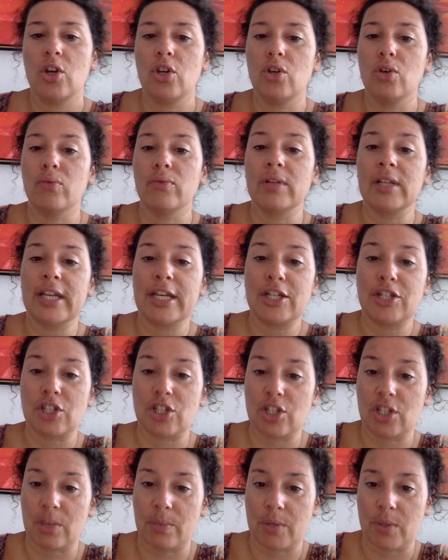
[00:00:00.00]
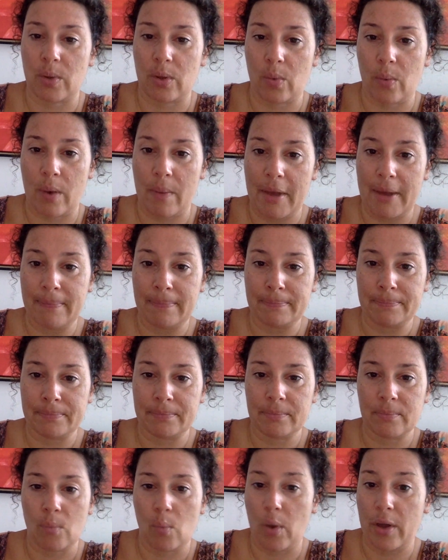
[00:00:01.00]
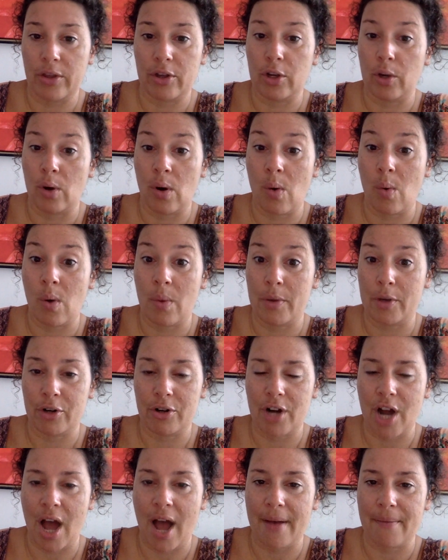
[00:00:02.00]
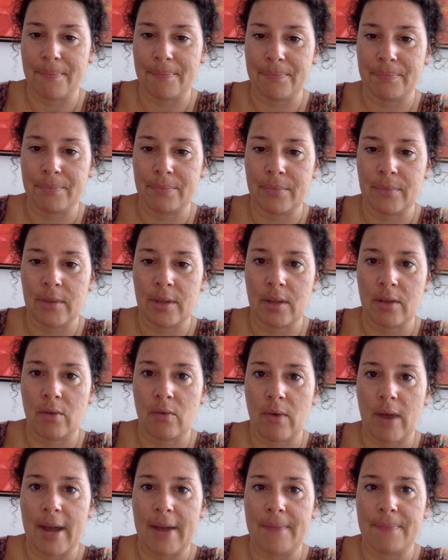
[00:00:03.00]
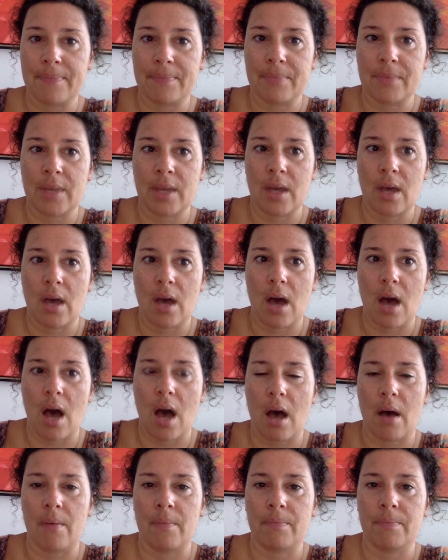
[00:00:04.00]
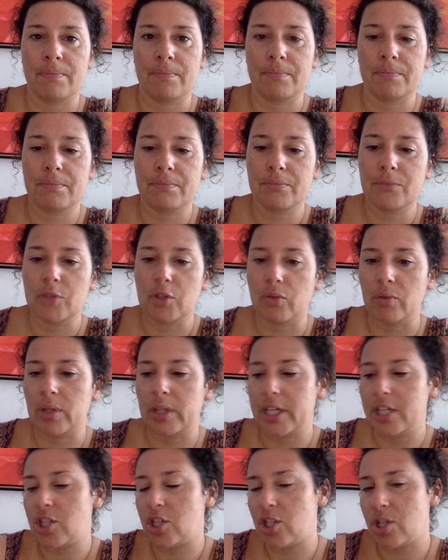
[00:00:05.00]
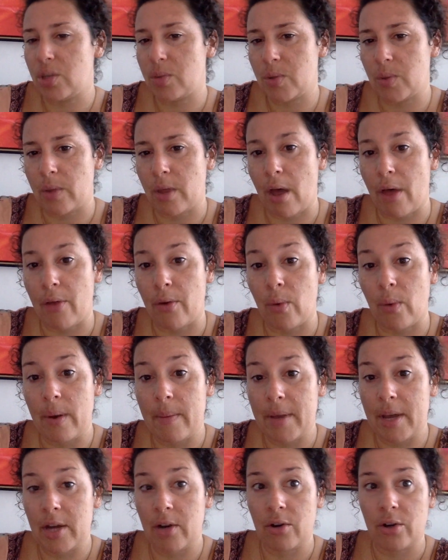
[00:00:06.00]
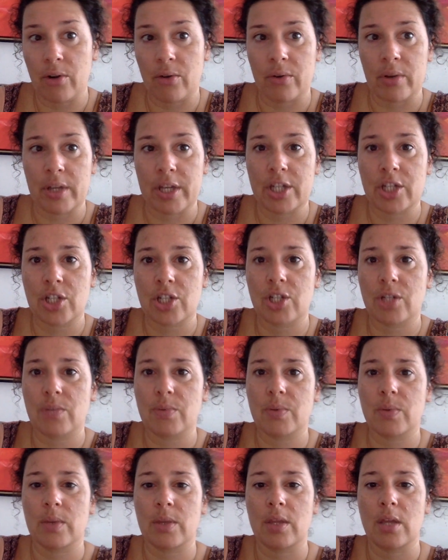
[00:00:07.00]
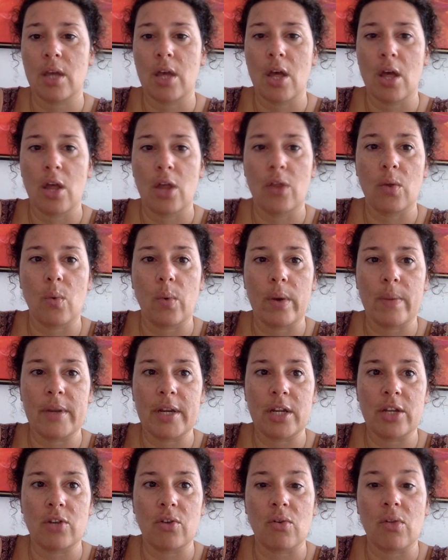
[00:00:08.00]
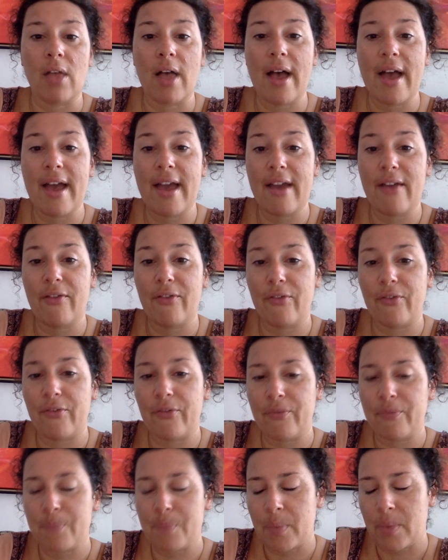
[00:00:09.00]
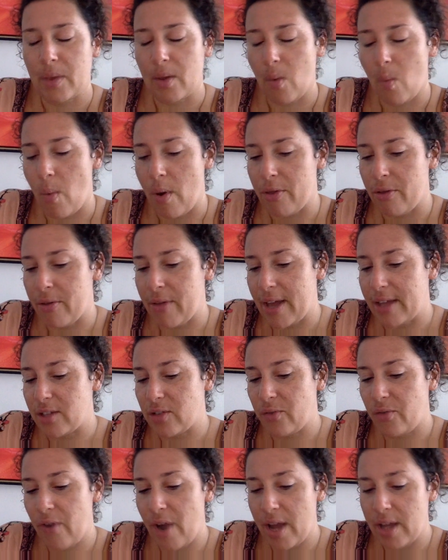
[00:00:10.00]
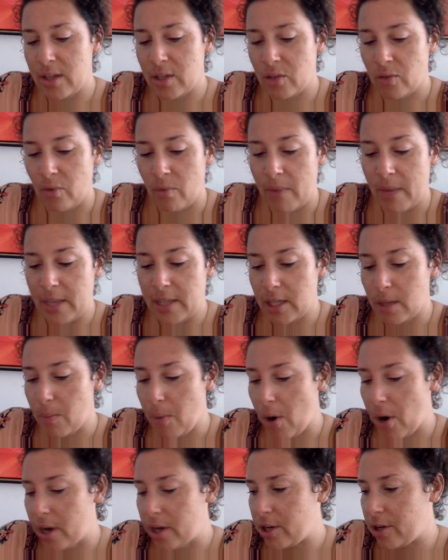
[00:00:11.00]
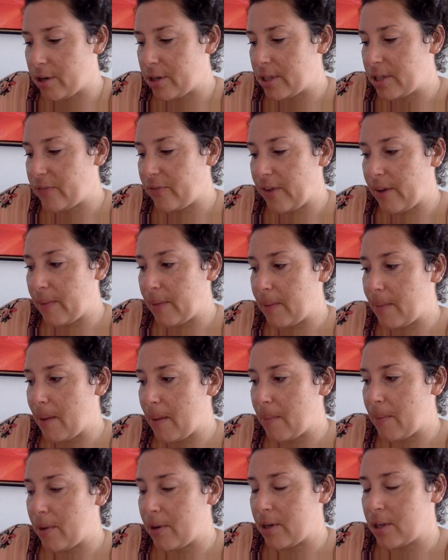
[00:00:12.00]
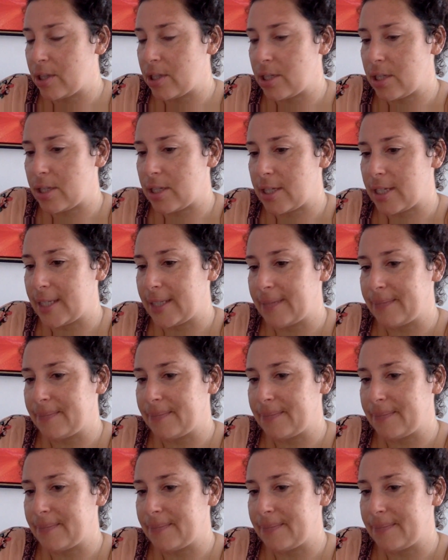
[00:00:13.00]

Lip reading: your relationships with women, whether you're a woman or not, right? Your relationships with other women or your relationships with the women in your life, whether that's friends, romantic partners, family members,